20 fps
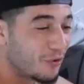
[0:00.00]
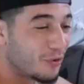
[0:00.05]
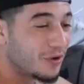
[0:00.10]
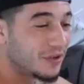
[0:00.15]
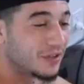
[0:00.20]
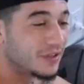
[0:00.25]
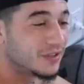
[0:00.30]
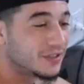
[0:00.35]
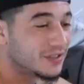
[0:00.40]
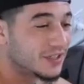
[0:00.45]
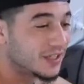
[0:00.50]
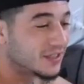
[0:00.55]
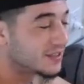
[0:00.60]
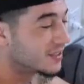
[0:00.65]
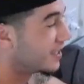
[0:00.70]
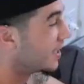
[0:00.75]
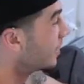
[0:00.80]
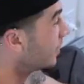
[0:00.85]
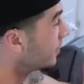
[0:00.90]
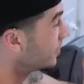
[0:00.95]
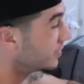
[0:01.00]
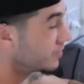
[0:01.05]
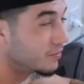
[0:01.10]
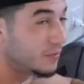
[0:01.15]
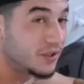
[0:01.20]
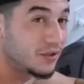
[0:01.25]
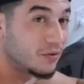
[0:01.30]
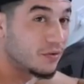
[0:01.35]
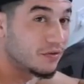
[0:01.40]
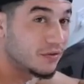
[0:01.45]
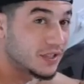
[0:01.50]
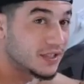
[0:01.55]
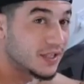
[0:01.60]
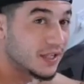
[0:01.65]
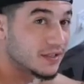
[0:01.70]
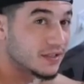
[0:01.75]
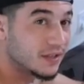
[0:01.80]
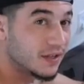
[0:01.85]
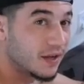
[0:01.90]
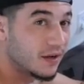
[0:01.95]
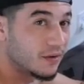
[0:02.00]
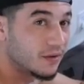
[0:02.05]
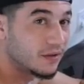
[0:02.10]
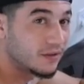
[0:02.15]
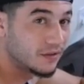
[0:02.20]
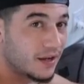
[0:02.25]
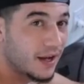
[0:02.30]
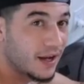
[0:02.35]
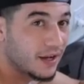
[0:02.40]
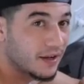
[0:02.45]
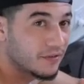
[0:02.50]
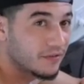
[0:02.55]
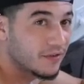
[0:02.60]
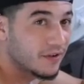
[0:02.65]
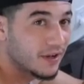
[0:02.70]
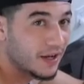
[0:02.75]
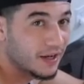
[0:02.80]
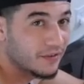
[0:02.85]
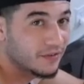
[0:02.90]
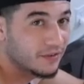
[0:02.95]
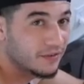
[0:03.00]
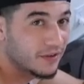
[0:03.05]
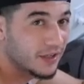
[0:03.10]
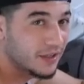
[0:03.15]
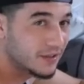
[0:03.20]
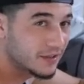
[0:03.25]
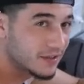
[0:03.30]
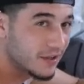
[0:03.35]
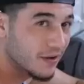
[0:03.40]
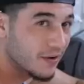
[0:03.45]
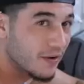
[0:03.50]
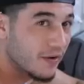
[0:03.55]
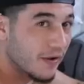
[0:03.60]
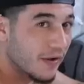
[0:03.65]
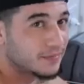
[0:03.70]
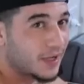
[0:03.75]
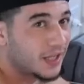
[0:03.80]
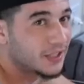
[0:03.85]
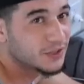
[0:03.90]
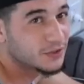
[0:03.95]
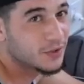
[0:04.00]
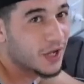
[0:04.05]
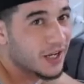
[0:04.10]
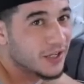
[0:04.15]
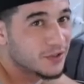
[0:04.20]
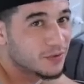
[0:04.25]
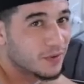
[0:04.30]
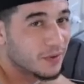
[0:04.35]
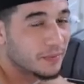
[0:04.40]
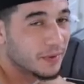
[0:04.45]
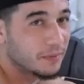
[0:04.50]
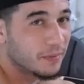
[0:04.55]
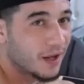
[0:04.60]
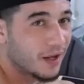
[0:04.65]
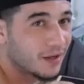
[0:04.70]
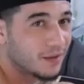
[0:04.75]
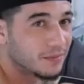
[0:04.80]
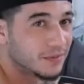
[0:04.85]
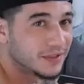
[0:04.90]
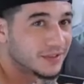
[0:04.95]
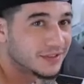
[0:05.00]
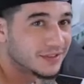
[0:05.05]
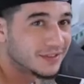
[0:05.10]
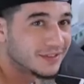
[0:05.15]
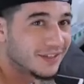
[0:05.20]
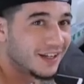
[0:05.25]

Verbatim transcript: four cents an hour, we do three cents an hour. Okay. Half the rate. So I, I mean, just, I just want to be bottomless.